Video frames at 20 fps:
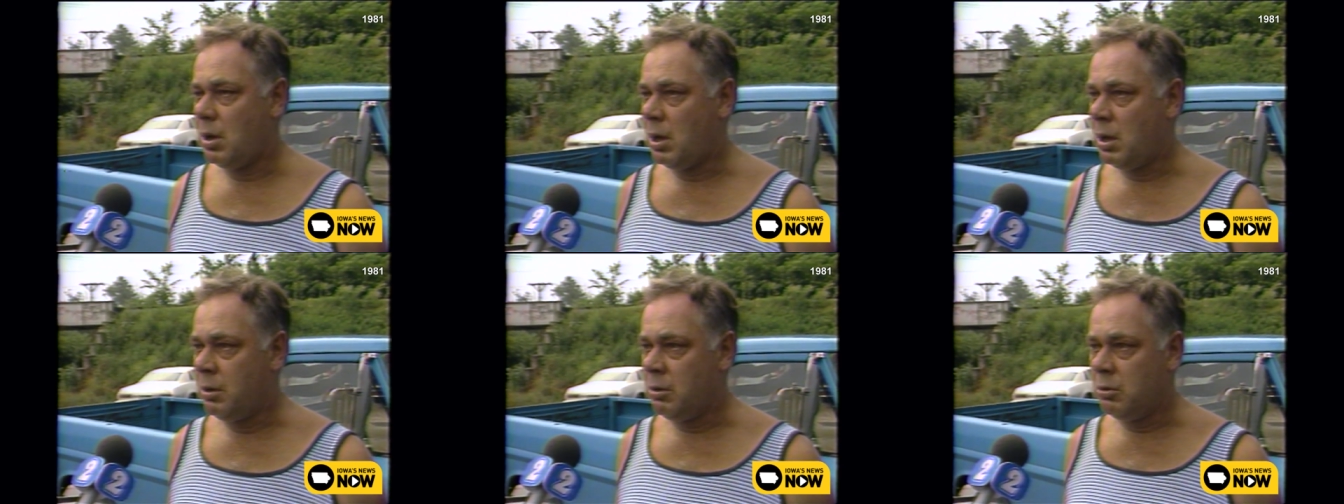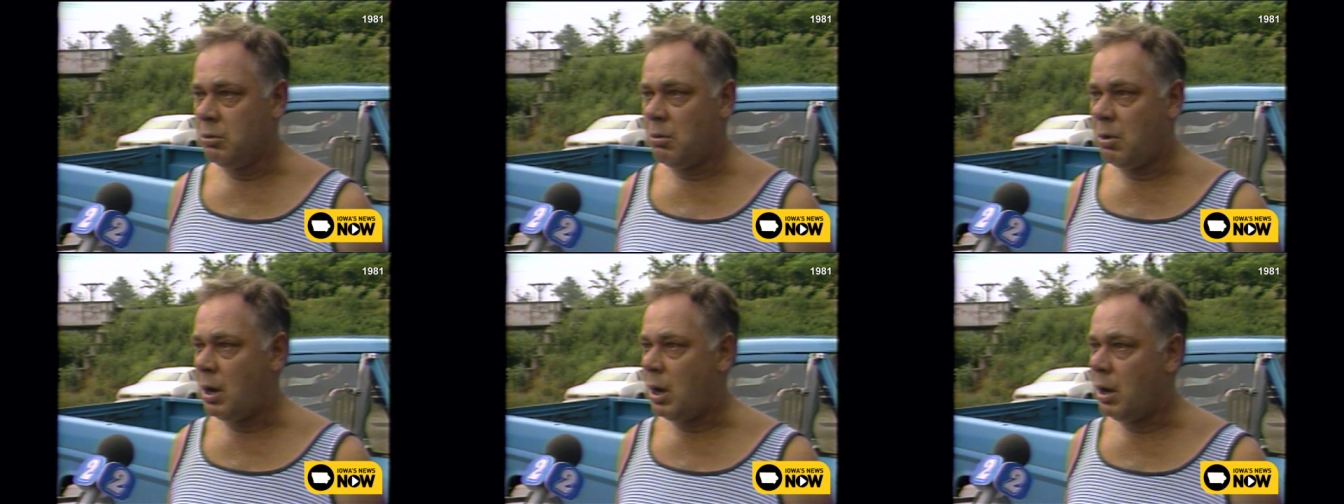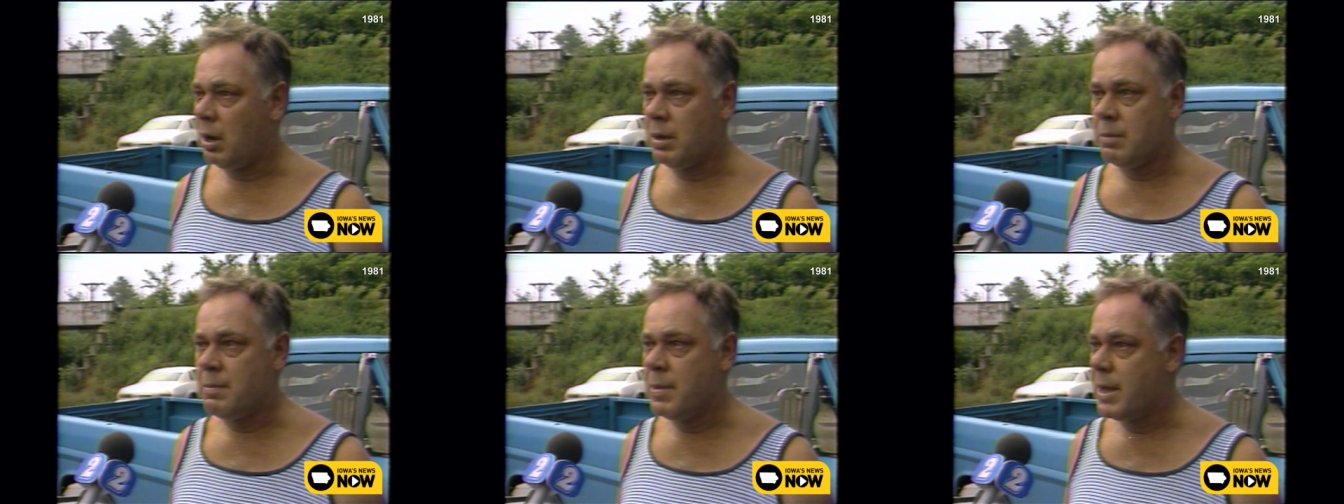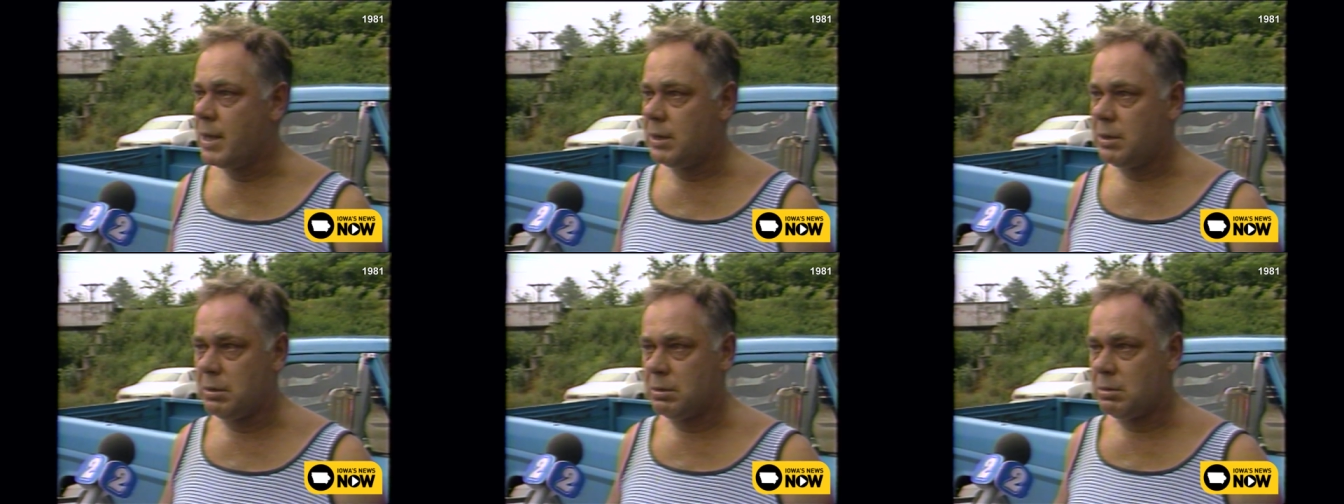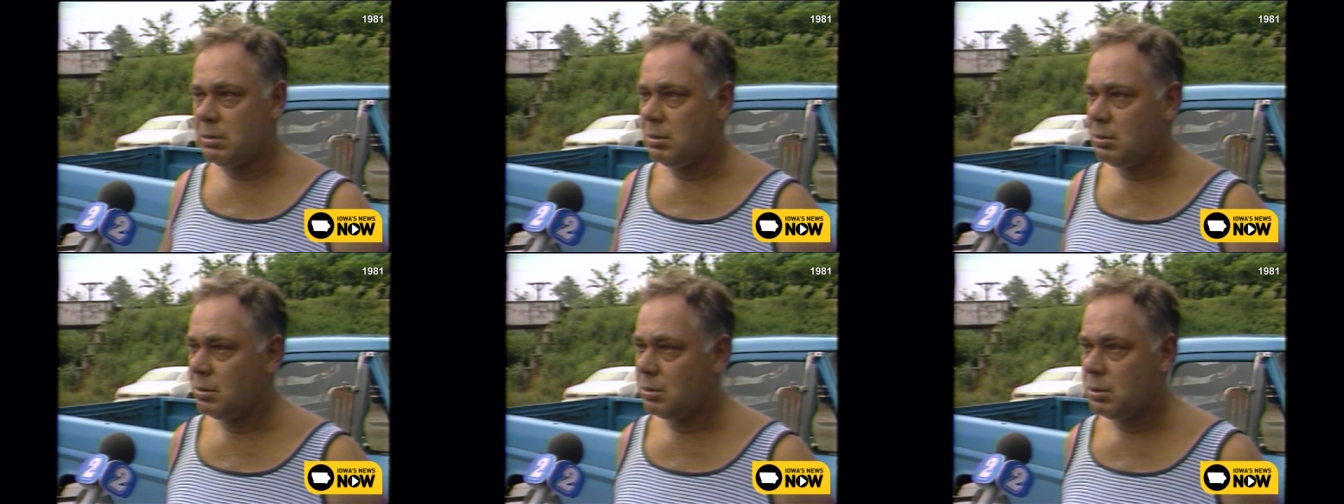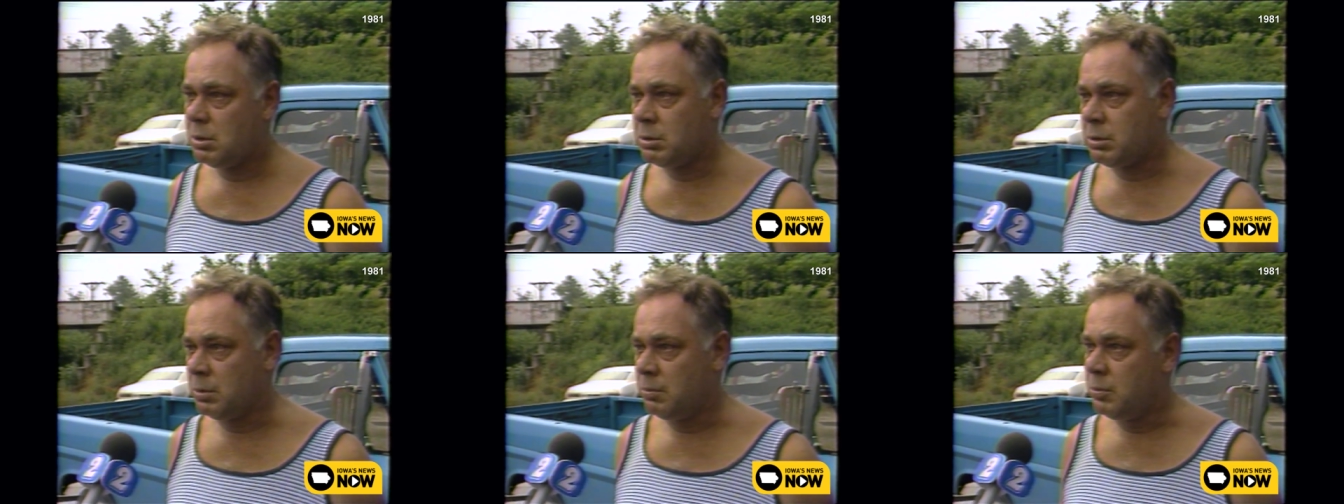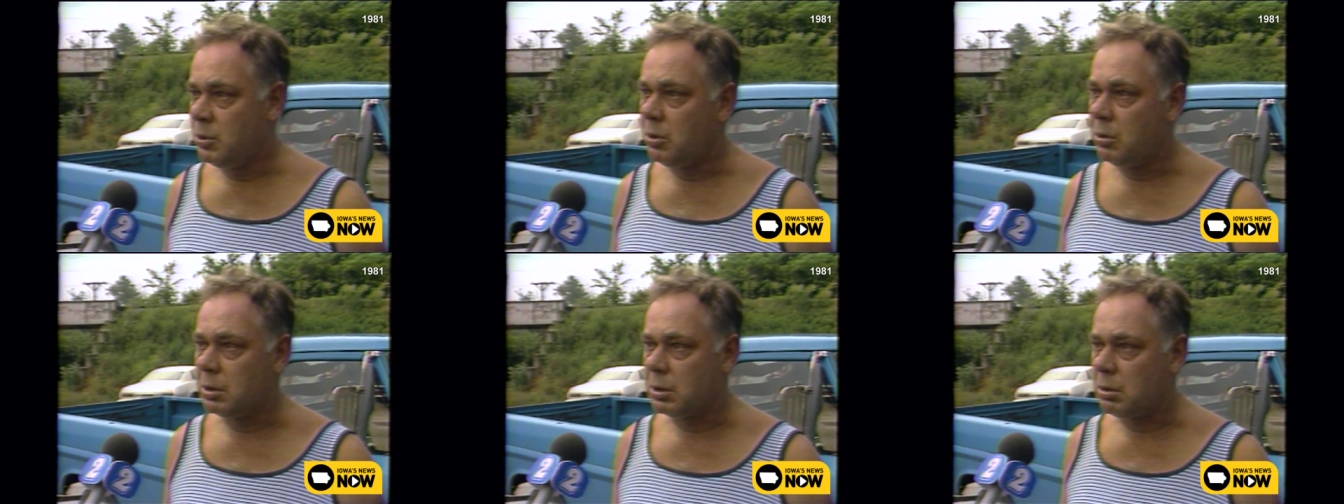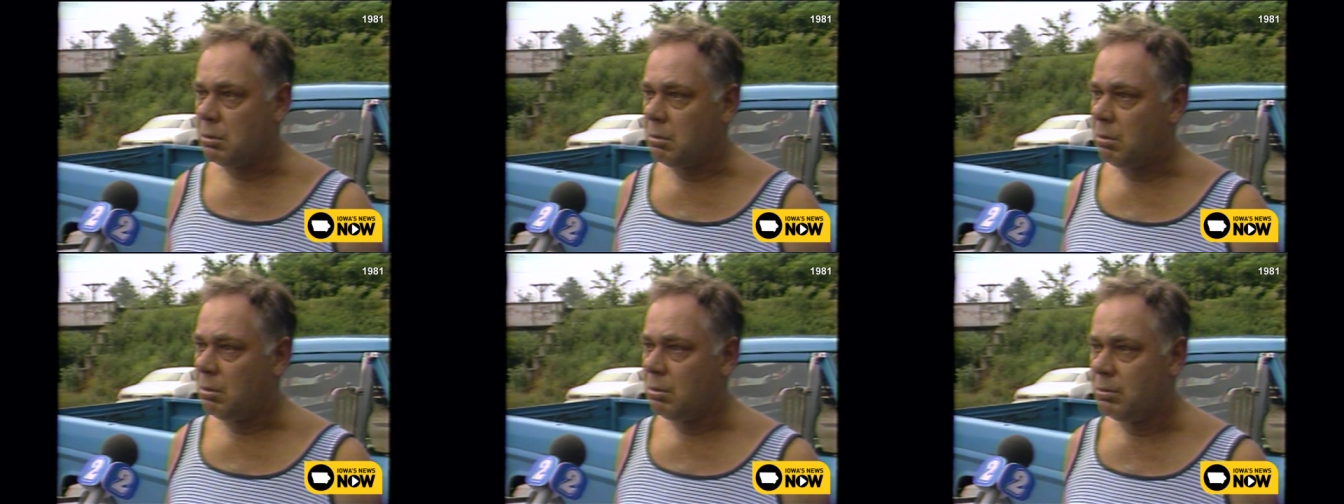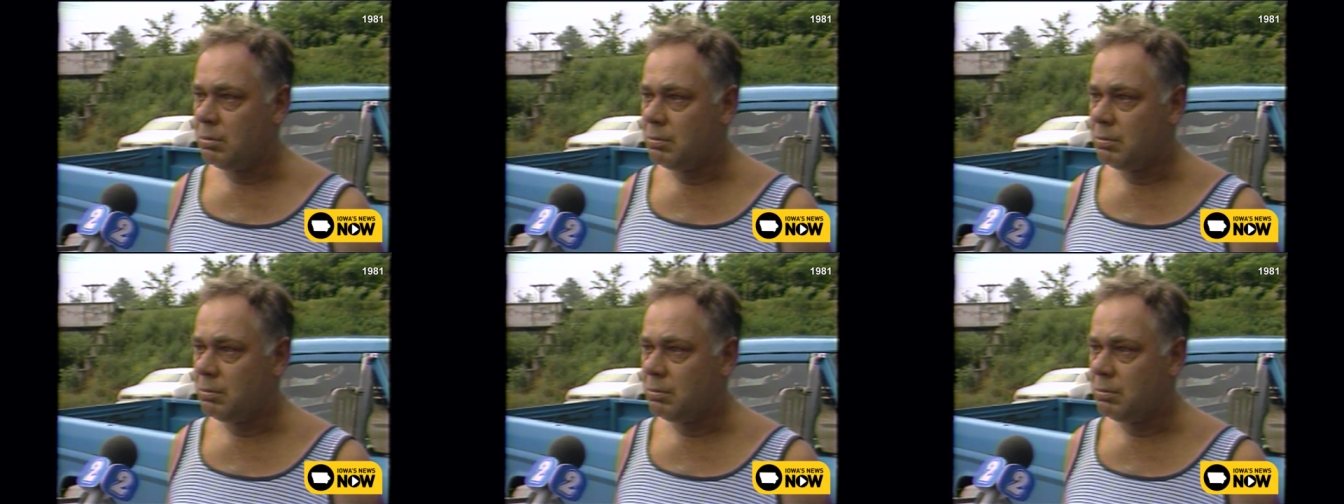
I don't know how he made it. It's a miracle.